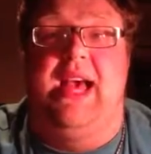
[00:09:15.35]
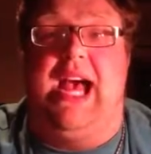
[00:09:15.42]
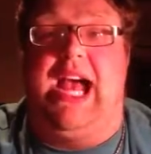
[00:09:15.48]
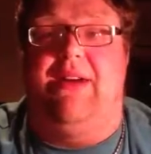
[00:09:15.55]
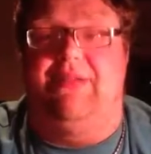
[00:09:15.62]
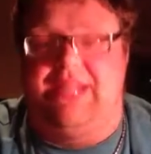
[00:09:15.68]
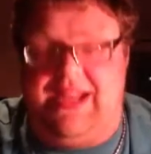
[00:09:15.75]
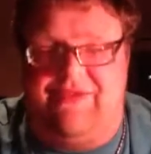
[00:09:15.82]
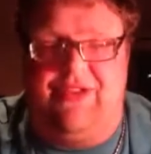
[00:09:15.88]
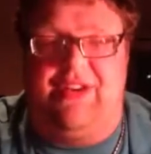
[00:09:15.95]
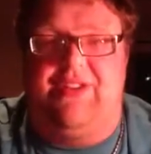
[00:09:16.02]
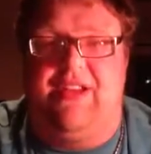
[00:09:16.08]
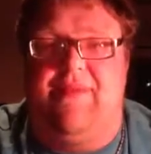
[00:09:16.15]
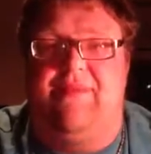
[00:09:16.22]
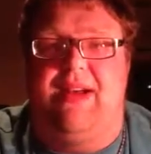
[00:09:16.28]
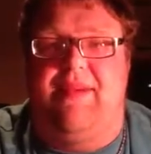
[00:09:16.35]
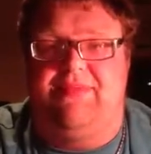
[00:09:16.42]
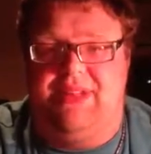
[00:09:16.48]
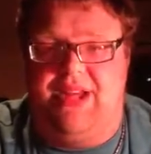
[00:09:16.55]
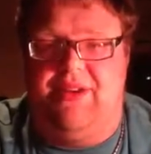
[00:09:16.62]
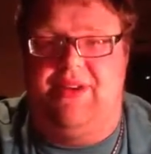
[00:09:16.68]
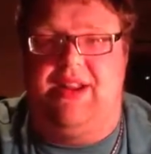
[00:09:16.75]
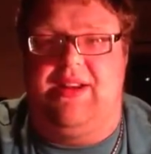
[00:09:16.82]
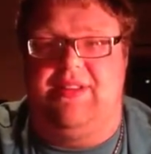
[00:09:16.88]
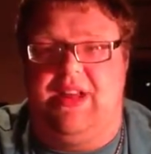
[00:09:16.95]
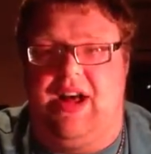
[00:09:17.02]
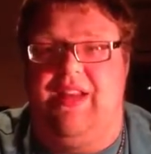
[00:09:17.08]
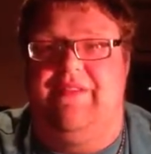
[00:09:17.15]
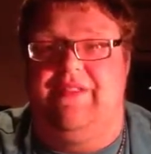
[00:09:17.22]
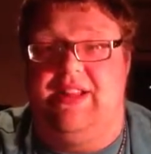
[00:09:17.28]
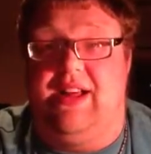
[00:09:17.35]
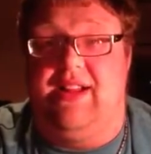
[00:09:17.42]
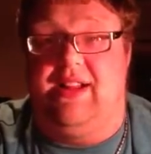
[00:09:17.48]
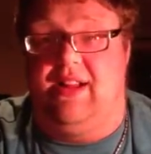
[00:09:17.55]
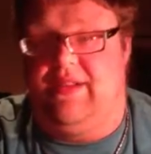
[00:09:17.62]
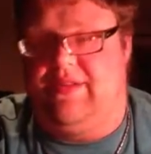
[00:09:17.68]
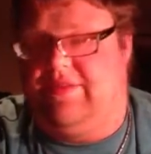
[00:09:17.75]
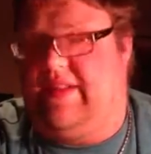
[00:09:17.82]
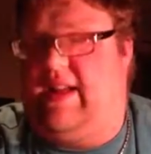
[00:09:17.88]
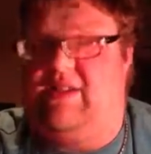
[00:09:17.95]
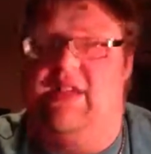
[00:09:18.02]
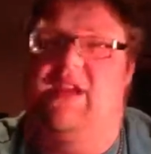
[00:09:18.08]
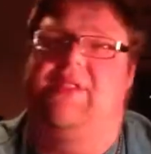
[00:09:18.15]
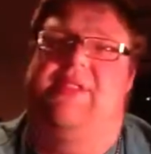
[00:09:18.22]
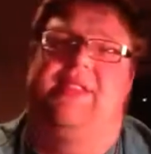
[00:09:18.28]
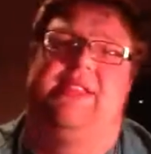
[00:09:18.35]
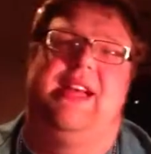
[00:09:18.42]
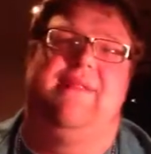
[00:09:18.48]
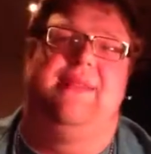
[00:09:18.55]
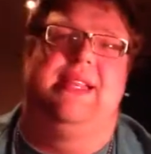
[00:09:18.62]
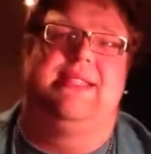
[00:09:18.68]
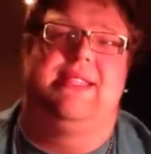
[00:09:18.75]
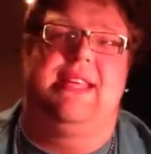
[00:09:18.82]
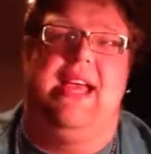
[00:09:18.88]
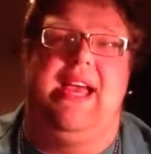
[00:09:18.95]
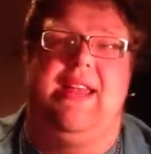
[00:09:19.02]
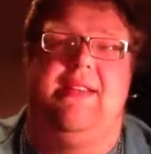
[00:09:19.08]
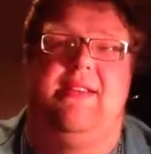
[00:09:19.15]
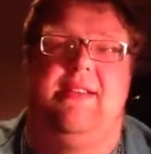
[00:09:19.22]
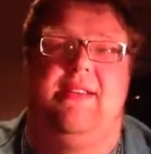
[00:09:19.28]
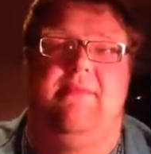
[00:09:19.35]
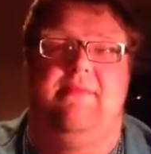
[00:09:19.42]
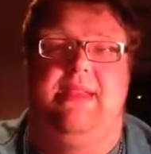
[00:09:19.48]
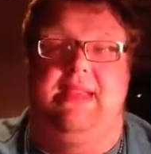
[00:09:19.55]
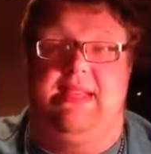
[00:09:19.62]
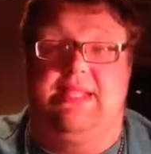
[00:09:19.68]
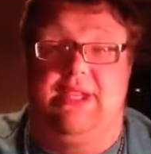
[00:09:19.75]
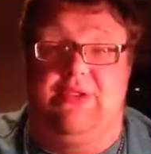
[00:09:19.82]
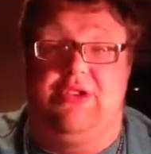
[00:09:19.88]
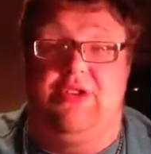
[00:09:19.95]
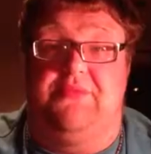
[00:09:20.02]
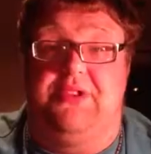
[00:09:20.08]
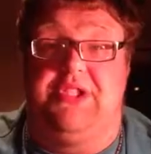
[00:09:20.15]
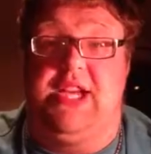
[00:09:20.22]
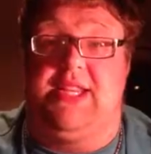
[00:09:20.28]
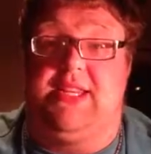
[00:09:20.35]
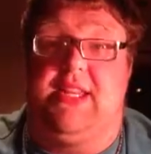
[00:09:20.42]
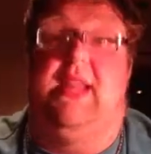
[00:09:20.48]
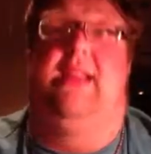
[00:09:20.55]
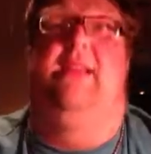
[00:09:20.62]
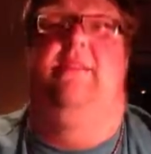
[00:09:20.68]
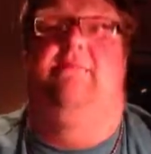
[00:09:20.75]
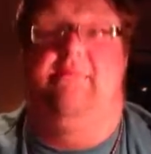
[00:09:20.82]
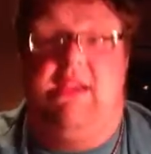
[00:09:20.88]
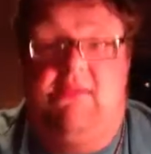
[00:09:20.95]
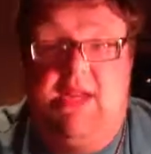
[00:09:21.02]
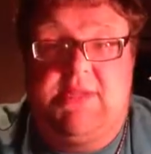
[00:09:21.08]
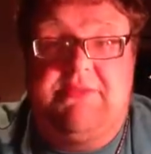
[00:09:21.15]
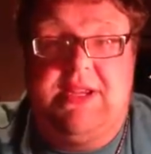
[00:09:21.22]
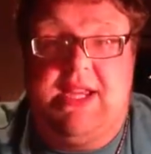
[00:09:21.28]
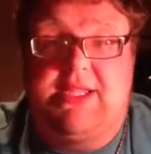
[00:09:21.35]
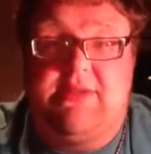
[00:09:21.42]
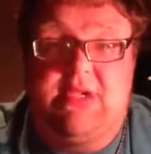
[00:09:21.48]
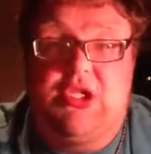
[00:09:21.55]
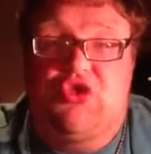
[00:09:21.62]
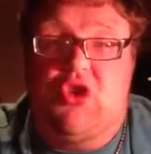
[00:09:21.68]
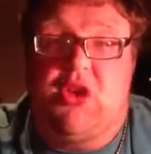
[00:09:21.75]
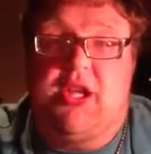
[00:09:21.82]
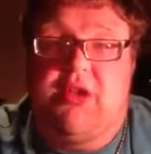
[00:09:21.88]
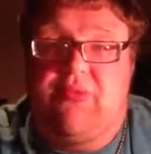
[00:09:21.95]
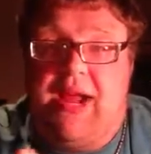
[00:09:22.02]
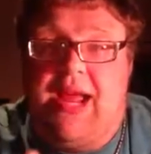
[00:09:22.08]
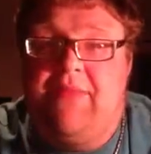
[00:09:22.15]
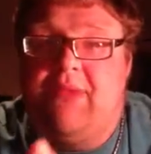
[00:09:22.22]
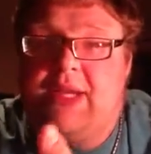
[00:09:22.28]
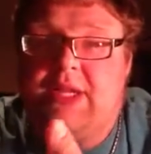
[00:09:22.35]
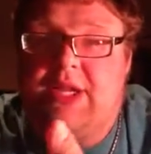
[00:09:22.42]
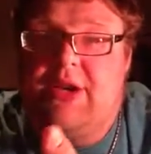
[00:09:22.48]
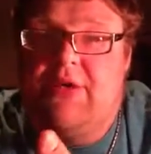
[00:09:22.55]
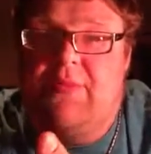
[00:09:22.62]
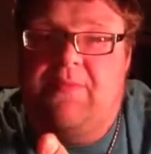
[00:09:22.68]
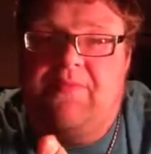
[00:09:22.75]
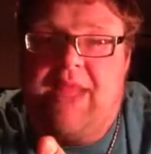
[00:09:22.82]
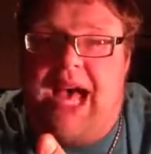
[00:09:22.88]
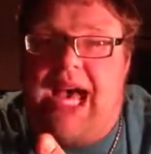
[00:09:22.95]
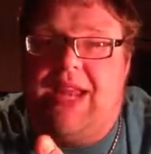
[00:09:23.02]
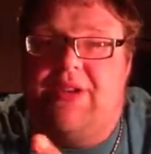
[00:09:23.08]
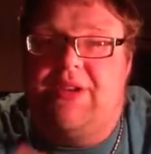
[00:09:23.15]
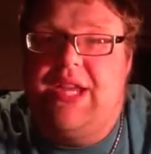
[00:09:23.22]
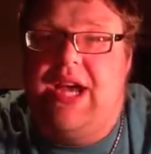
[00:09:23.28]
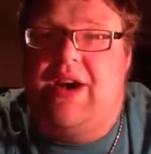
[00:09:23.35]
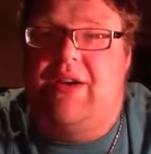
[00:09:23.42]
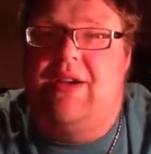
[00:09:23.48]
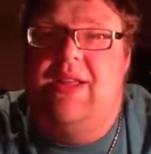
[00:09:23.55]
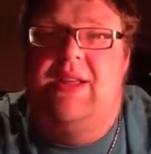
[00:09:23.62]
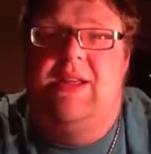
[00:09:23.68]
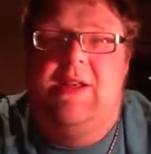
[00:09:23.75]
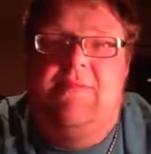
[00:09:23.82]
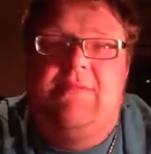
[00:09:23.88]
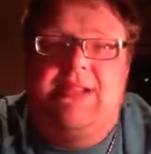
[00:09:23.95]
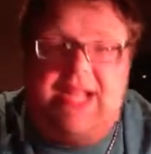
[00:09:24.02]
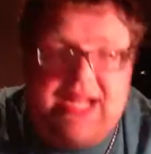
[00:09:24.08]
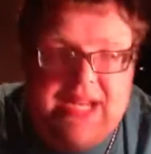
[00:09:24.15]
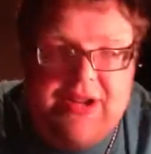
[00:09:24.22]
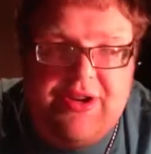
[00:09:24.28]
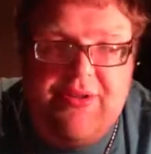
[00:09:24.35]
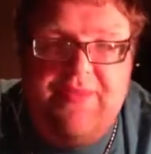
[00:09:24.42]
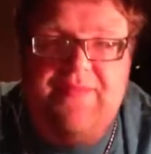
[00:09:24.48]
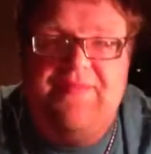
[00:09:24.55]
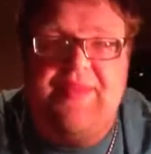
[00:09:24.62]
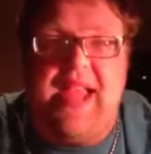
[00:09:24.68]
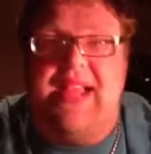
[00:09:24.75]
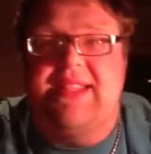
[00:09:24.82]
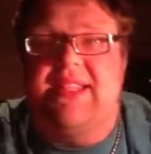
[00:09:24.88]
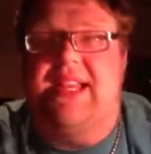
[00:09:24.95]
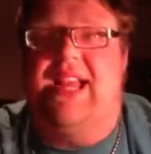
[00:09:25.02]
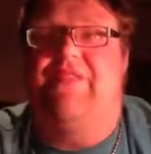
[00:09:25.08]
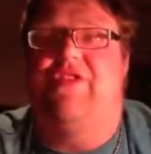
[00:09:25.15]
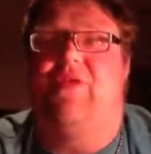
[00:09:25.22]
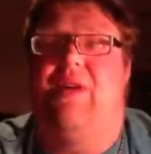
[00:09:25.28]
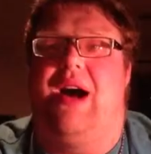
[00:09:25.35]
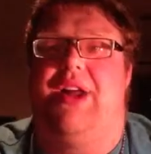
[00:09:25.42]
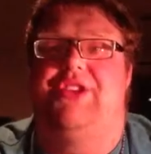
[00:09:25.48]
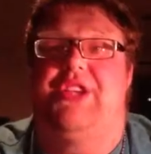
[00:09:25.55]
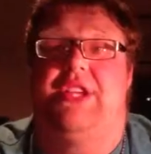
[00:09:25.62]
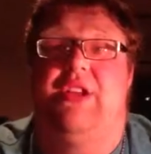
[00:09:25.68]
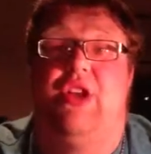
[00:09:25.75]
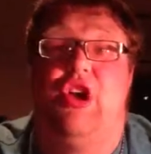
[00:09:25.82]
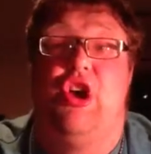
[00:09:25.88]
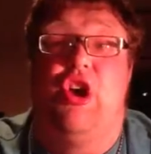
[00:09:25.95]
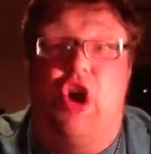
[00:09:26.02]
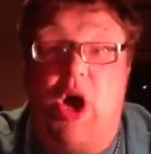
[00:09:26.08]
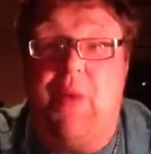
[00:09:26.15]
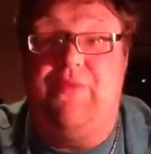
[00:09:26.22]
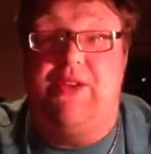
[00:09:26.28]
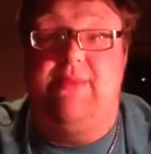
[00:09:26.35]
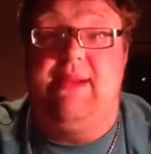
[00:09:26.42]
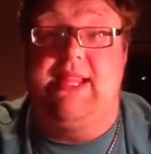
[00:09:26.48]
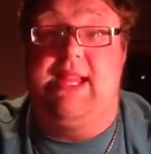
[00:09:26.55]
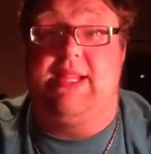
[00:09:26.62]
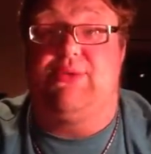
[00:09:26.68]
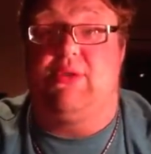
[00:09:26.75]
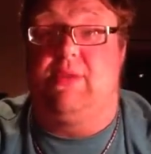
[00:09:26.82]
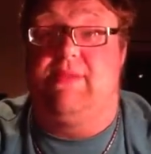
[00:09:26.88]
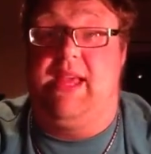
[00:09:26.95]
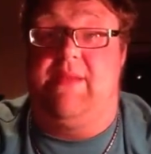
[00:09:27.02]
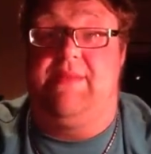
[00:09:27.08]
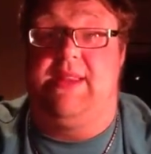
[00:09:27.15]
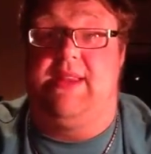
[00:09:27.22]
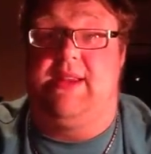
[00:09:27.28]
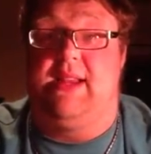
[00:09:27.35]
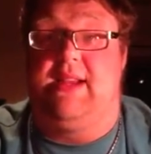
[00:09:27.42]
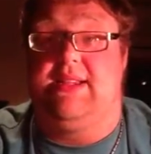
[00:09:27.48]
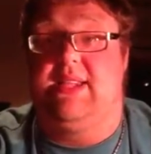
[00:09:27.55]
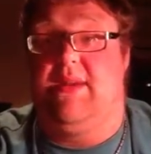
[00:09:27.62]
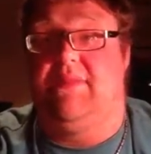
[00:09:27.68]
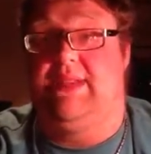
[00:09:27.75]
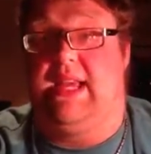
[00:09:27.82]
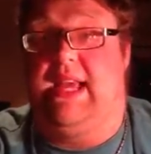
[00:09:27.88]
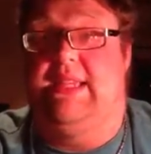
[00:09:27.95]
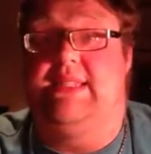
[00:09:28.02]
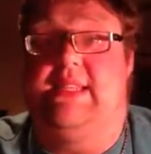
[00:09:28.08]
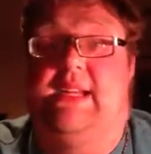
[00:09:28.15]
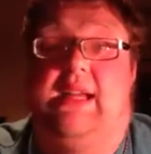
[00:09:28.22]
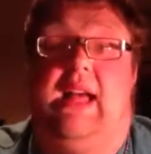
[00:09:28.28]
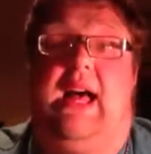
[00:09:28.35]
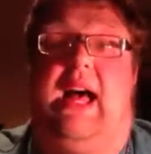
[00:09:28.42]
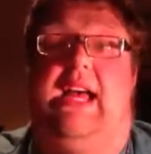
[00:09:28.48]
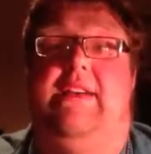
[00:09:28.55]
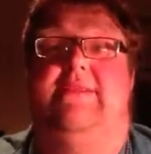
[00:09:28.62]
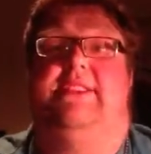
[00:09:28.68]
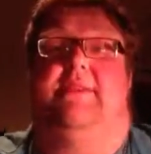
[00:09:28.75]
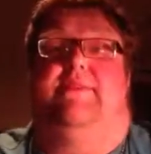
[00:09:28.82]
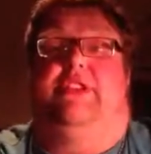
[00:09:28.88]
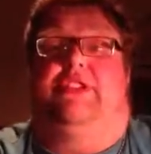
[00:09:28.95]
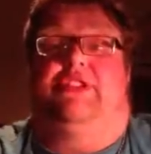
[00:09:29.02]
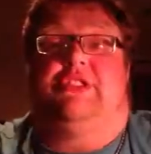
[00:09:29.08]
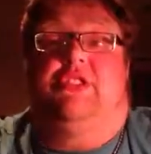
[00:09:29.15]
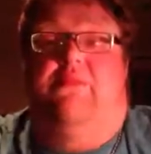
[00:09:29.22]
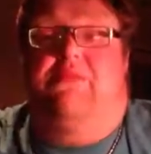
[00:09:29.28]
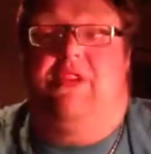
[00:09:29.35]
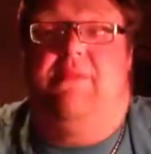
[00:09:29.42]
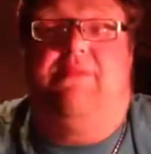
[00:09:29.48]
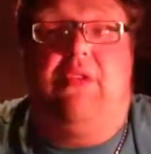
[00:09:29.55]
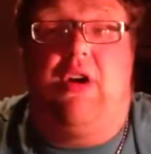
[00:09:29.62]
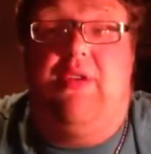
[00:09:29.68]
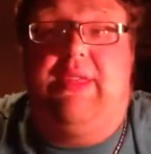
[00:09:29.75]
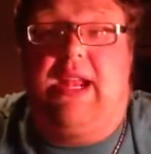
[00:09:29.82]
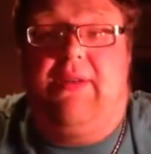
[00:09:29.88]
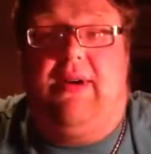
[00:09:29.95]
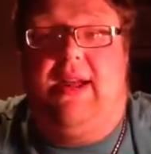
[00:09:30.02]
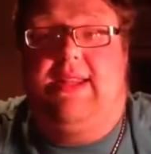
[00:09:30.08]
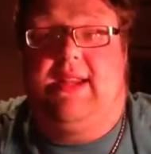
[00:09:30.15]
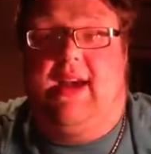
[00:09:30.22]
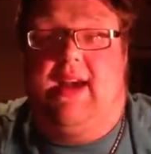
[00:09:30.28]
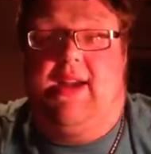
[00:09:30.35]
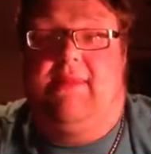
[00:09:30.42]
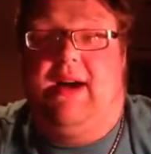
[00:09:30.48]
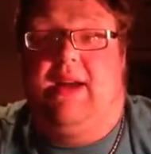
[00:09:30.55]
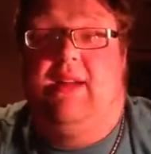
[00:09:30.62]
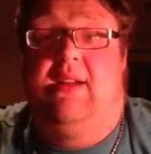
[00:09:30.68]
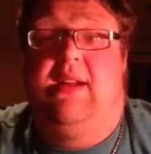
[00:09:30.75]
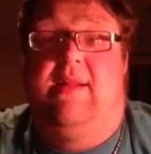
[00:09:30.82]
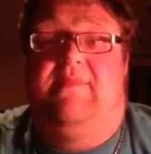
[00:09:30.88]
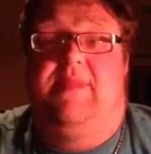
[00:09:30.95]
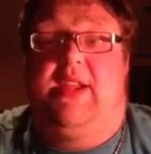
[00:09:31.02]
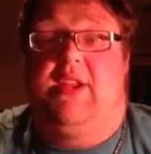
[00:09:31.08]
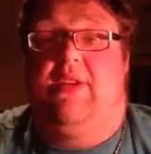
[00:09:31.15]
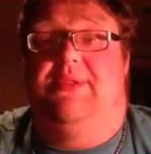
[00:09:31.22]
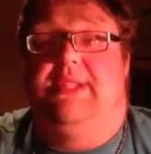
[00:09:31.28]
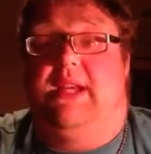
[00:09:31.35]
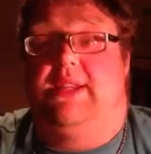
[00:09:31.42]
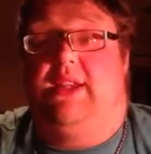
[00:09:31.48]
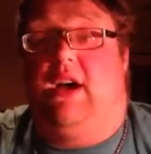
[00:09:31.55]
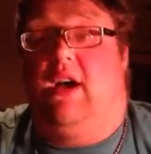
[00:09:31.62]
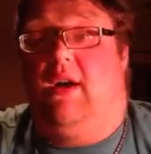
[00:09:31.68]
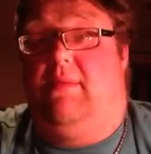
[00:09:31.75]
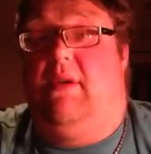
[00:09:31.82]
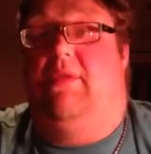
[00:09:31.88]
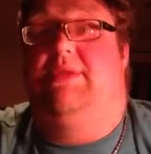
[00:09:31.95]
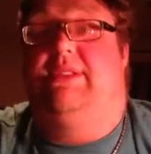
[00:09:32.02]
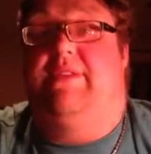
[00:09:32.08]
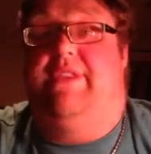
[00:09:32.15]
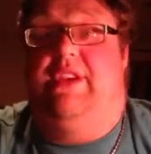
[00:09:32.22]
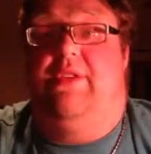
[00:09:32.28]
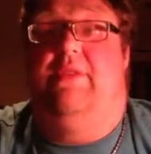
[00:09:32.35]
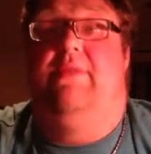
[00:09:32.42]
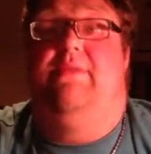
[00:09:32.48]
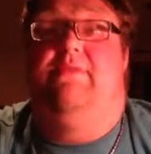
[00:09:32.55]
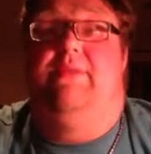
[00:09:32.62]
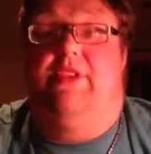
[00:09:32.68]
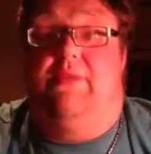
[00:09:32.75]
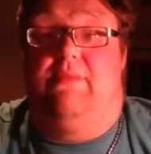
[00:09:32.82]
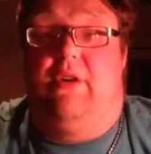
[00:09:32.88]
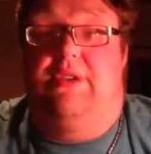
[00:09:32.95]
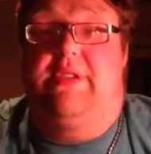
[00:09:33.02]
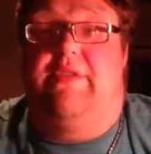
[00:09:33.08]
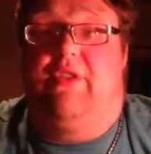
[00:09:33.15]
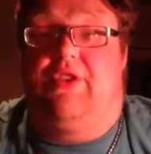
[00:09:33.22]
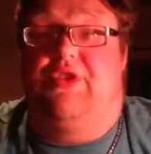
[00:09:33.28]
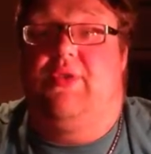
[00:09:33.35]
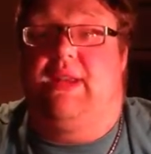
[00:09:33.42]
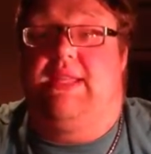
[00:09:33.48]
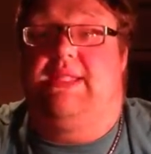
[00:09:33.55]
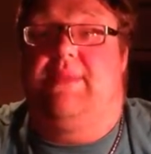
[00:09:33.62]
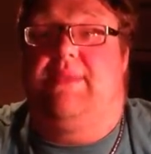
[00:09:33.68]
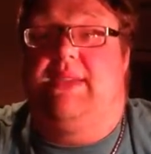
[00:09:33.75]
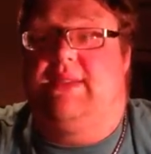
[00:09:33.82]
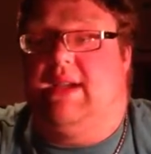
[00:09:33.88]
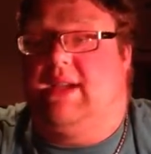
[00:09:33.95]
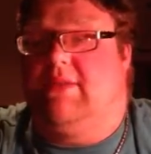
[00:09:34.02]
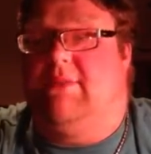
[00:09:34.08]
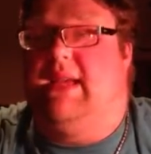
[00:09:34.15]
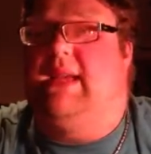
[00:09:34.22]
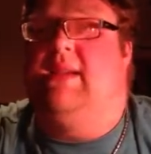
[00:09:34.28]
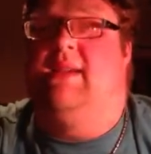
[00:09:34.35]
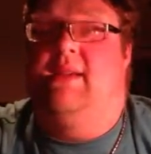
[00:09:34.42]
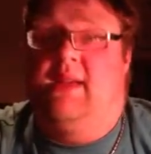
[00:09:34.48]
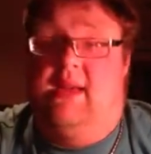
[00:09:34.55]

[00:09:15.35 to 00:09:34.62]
I will never upload a long vlog longer than 10 minutes again because YouTube rejected it. Maybe it's because it was drunken rambling too. I don't know. But anywho, thanks again for watching. Hopefully my next one will be up in the next couple days. I have something super important that I want to talk about that goes out to most of you. Most of you are 20-somethings like me.